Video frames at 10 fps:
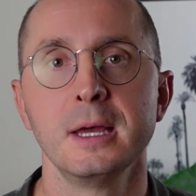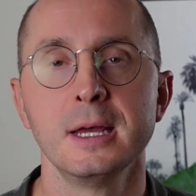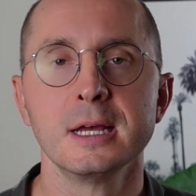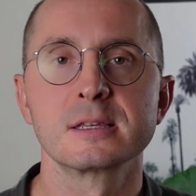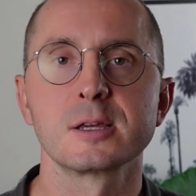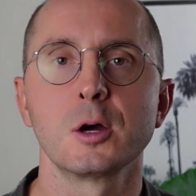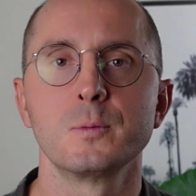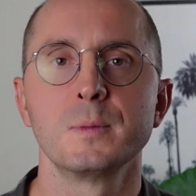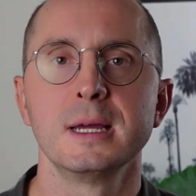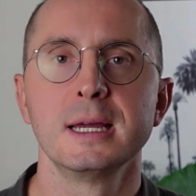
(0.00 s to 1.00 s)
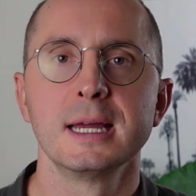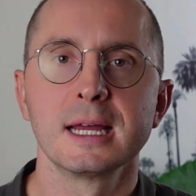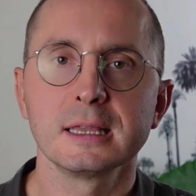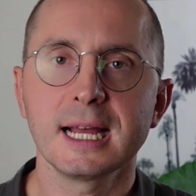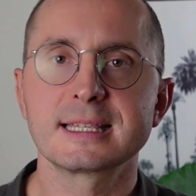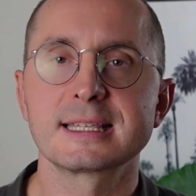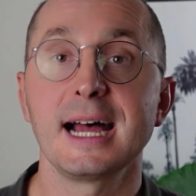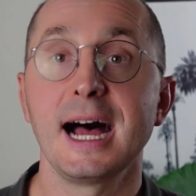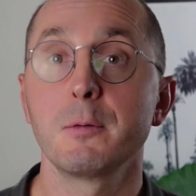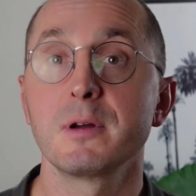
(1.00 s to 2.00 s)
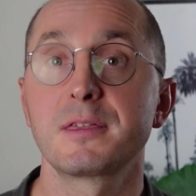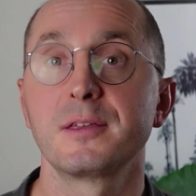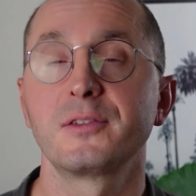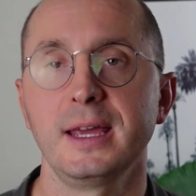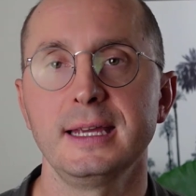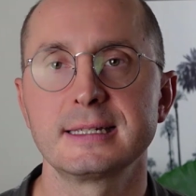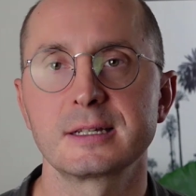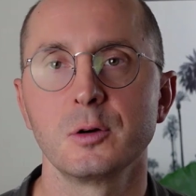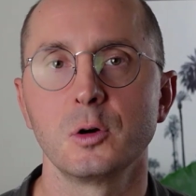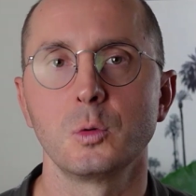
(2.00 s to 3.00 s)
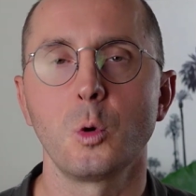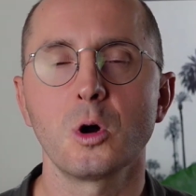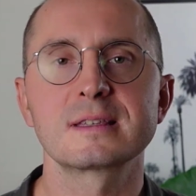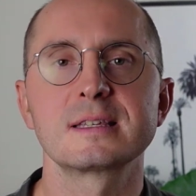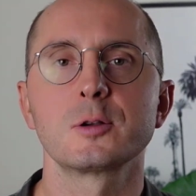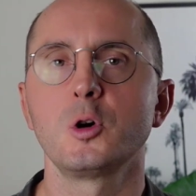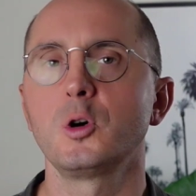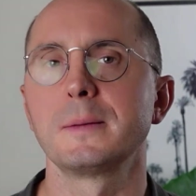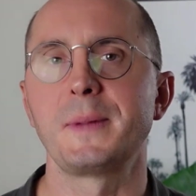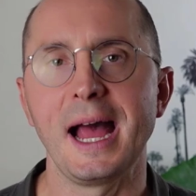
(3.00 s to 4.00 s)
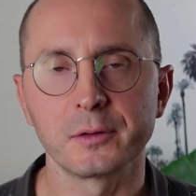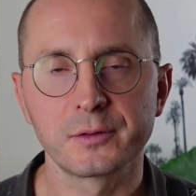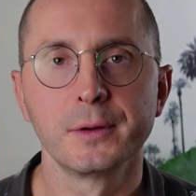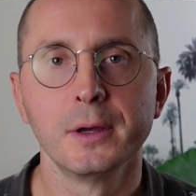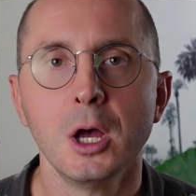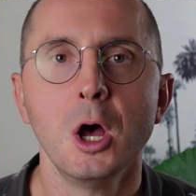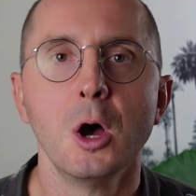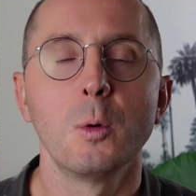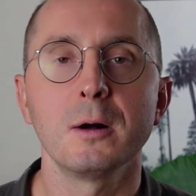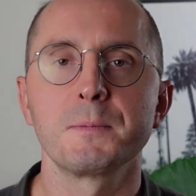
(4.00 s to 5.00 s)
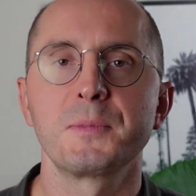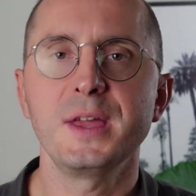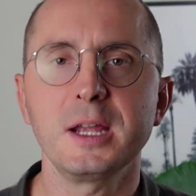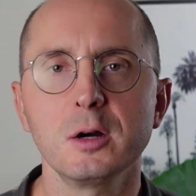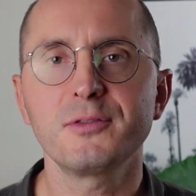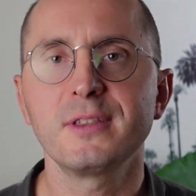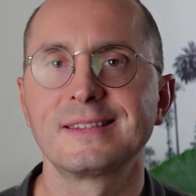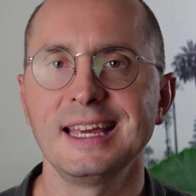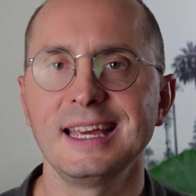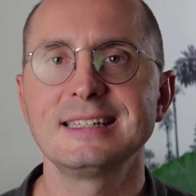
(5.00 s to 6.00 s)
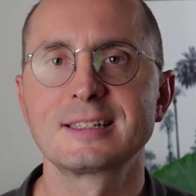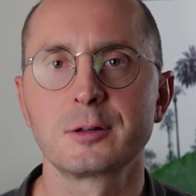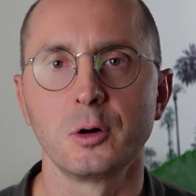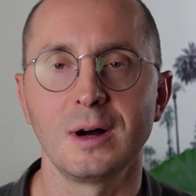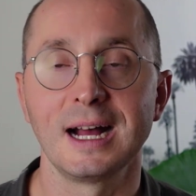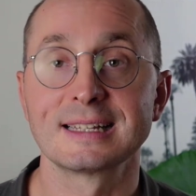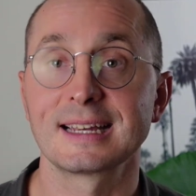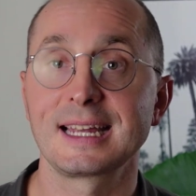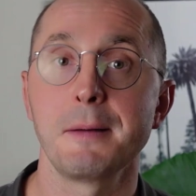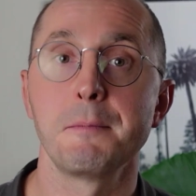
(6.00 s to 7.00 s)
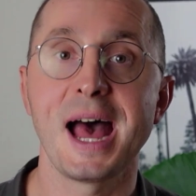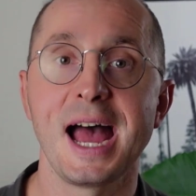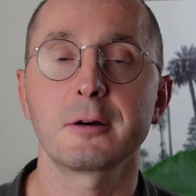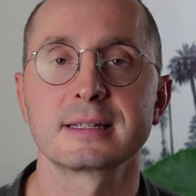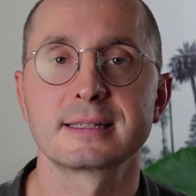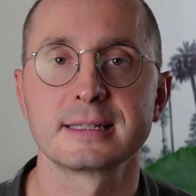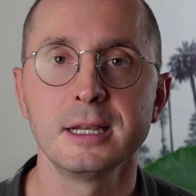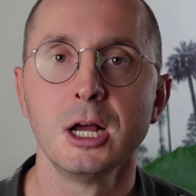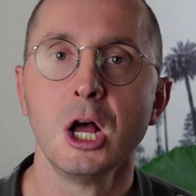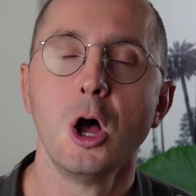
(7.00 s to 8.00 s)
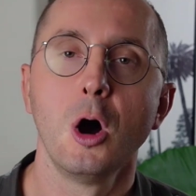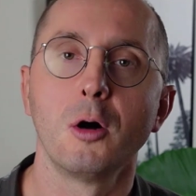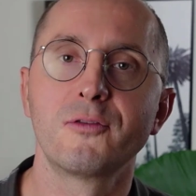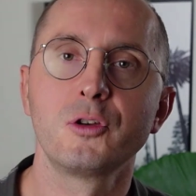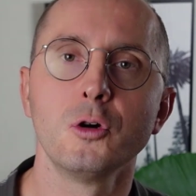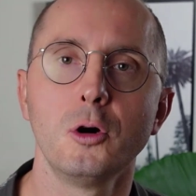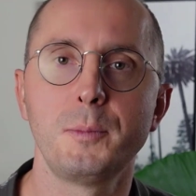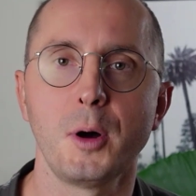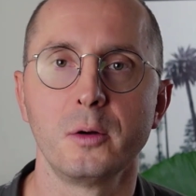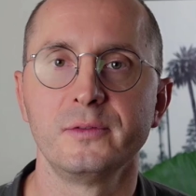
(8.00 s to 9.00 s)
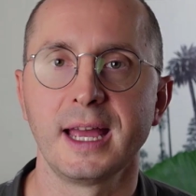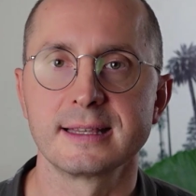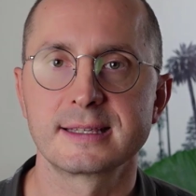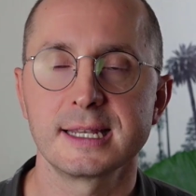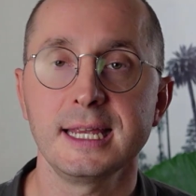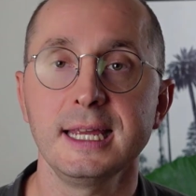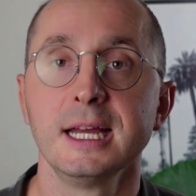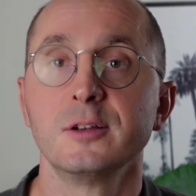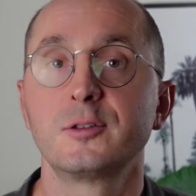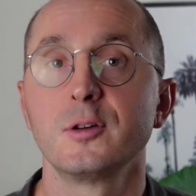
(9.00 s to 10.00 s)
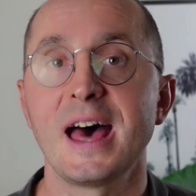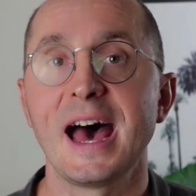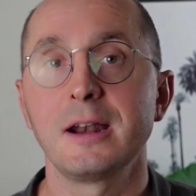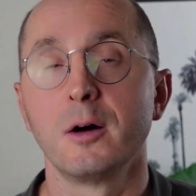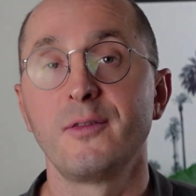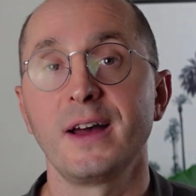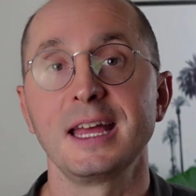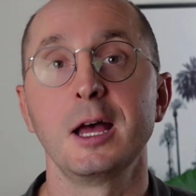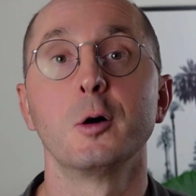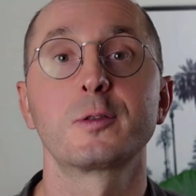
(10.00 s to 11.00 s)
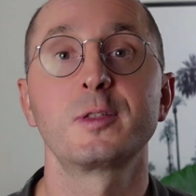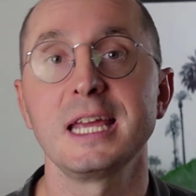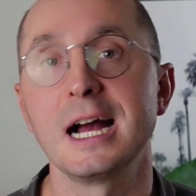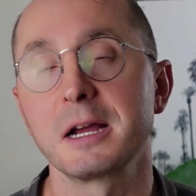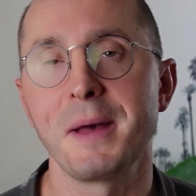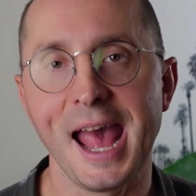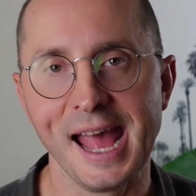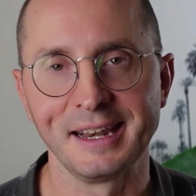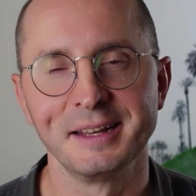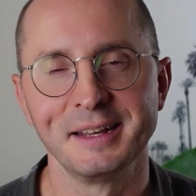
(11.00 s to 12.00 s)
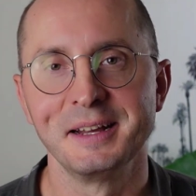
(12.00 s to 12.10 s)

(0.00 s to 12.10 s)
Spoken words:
So let's start with the T-score. What's it all about? Well, think of the T-score as a comparison of your bone density to that of a healthy young man.